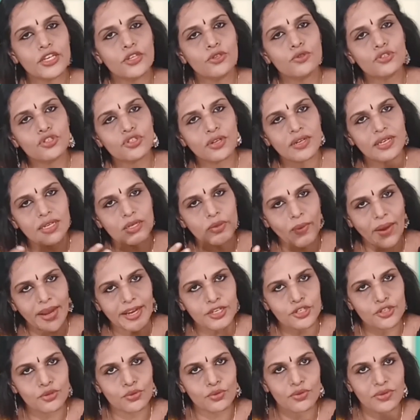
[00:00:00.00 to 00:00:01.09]
usually
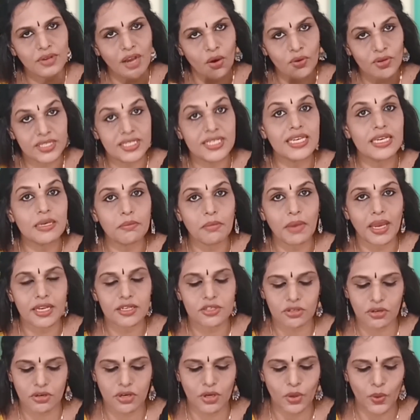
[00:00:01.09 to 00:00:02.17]
write to our
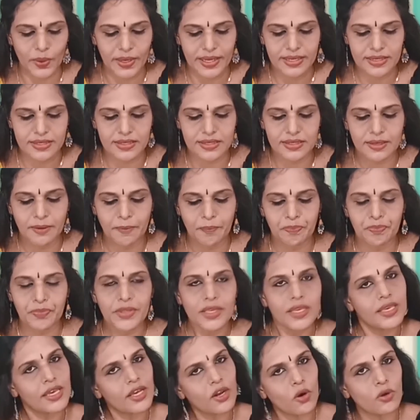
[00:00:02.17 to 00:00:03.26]
teammates or colleagues.
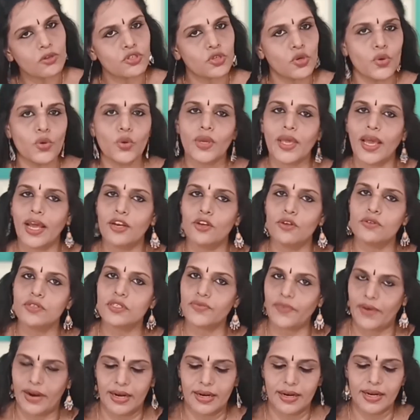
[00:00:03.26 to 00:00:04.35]
Here also you can
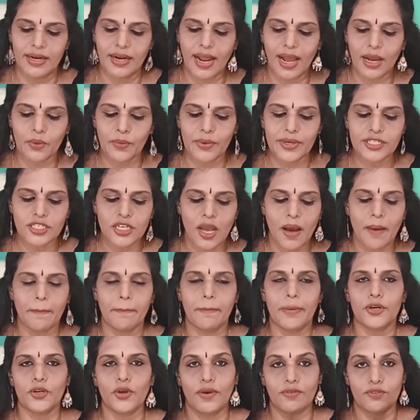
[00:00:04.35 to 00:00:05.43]
use friendly language,
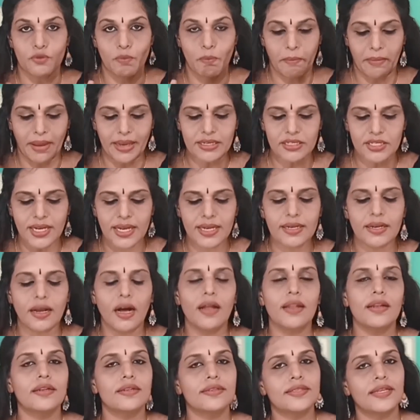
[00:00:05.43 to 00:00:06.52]
but you have to maintain
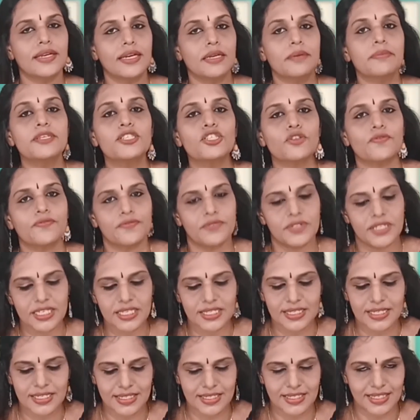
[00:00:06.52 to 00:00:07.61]
the limit of
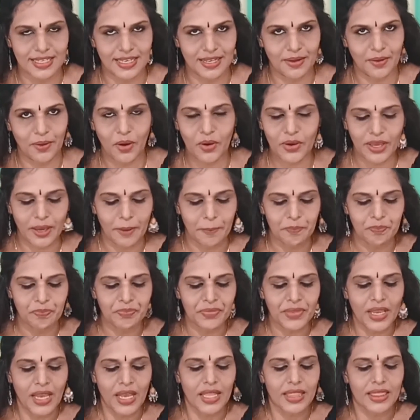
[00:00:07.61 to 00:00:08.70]
decency. Okay,
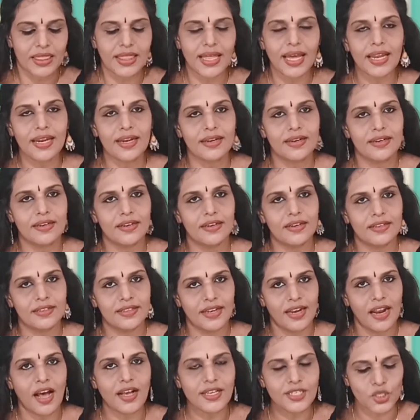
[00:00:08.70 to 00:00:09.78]
then
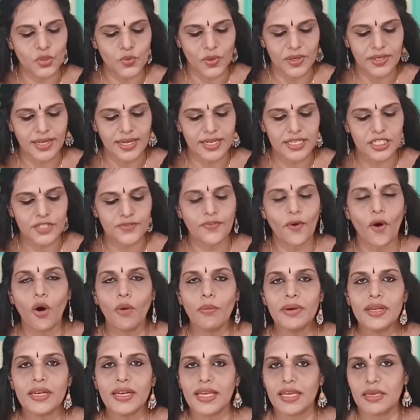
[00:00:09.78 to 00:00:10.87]
the last one, that is
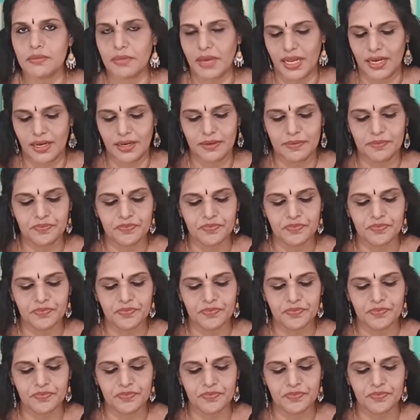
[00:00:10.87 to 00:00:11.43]
formal email.